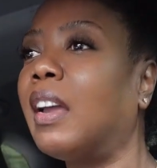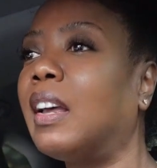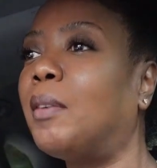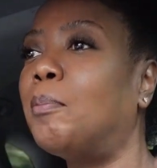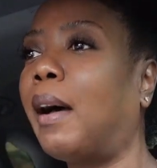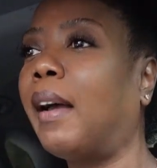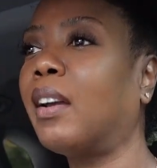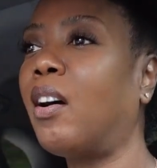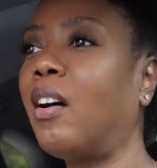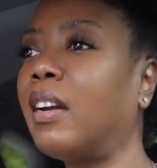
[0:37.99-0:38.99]
My
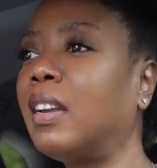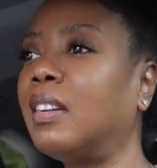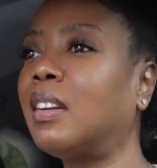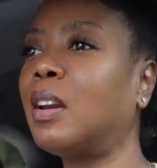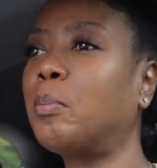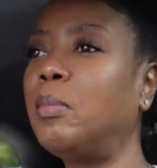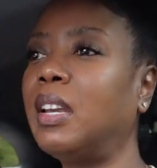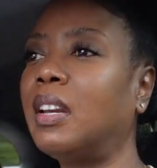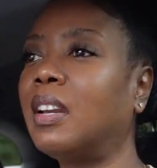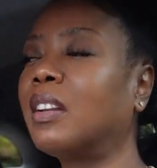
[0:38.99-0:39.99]
car ended up
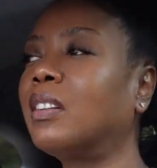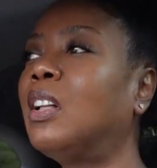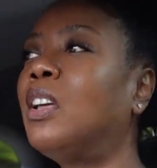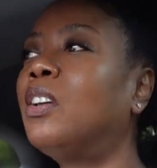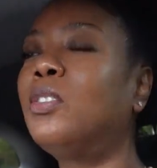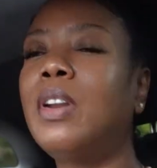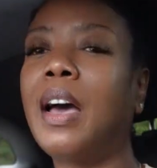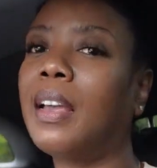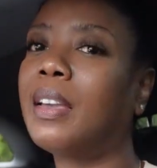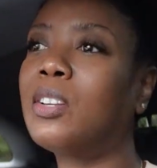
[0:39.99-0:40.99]
needing, you know
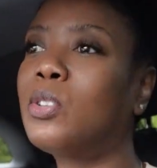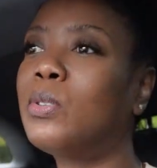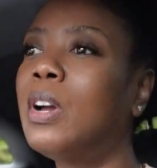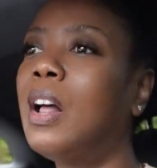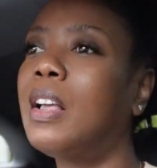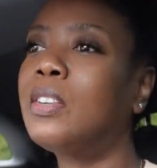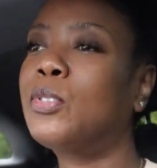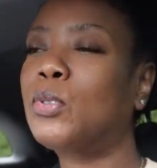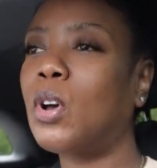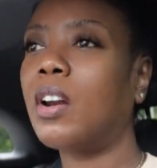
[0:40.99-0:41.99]
how they get you. It
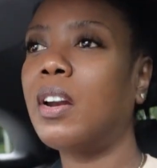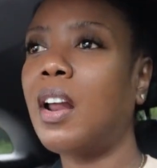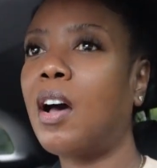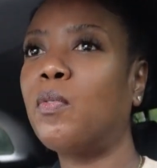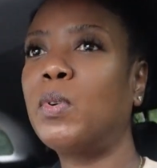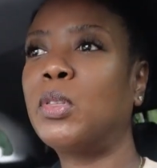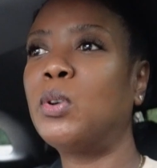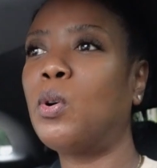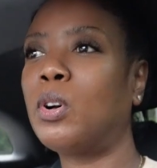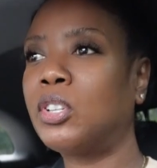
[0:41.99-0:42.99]
started off with an
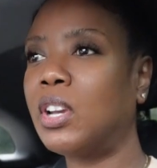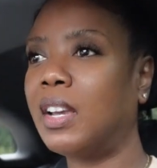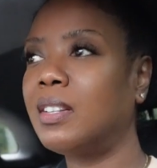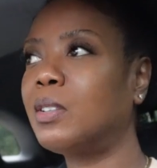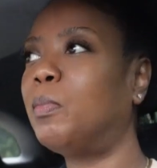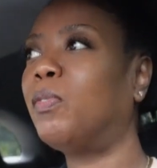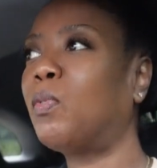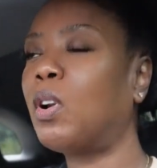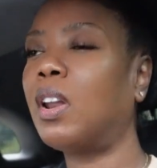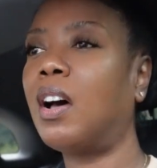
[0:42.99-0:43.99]
oil change.
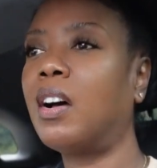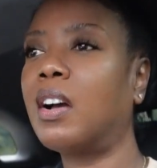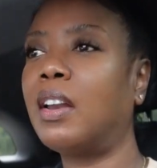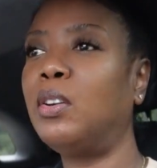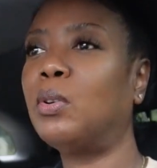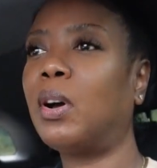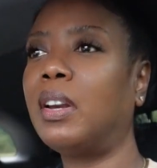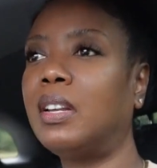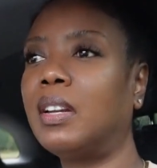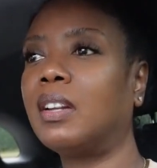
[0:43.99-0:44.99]
Before long, I knew I
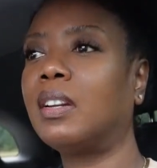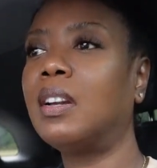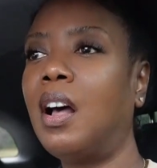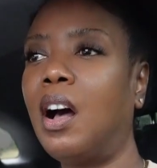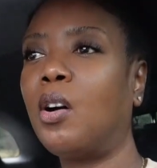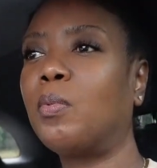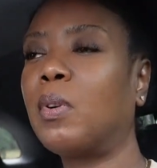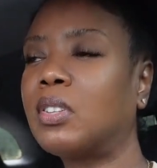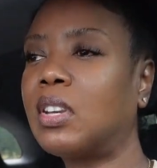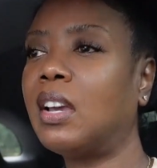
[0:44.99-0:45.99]
needed a
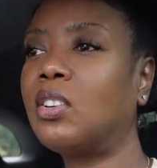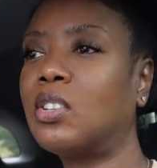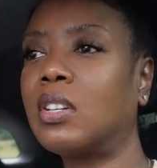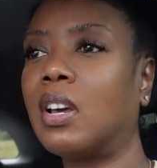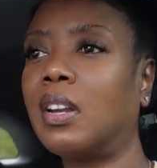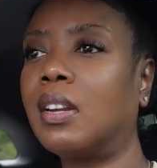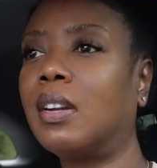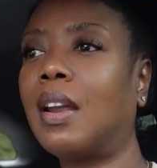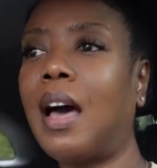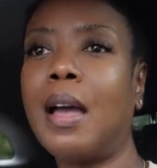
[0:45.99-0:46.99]
rotation, an
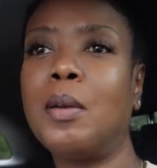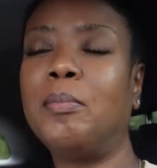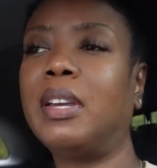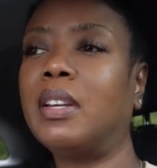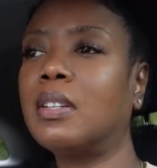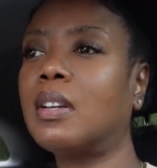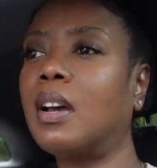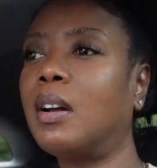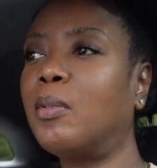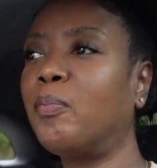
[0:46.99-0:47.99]
alignment,
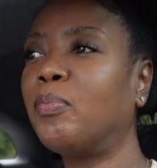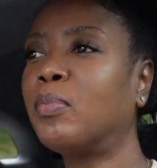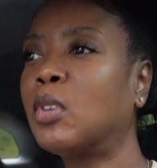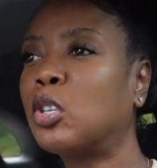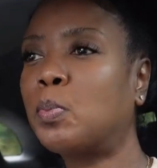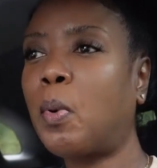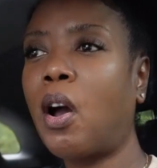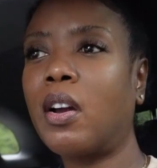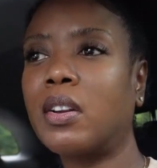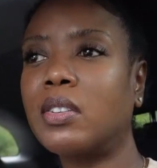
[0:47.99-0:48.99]

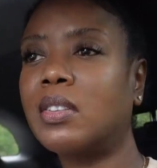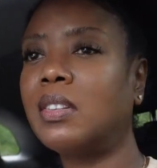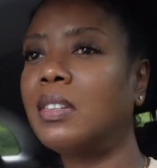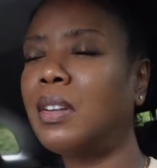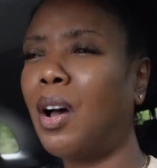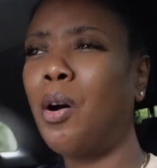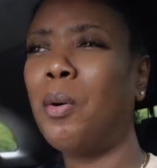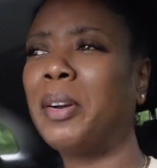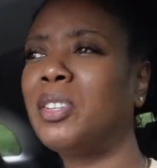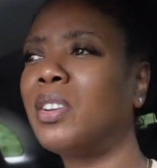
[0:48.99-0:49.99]
sparks, and a whole
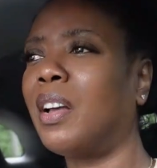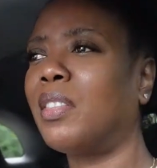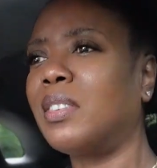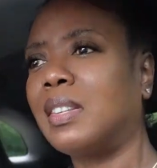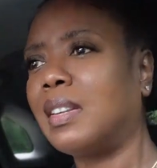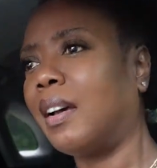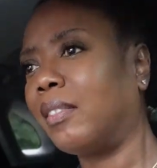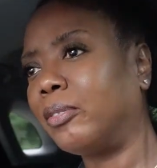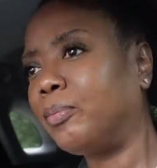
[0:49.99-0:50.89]
bunch of other stuff.